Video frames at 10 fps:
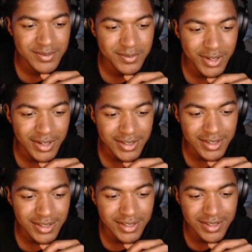but I'll
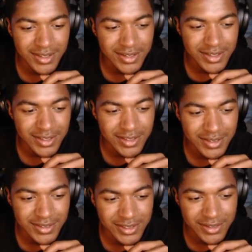kill it. I'll kill it.
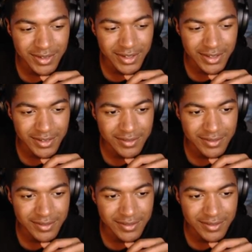Sure, why not?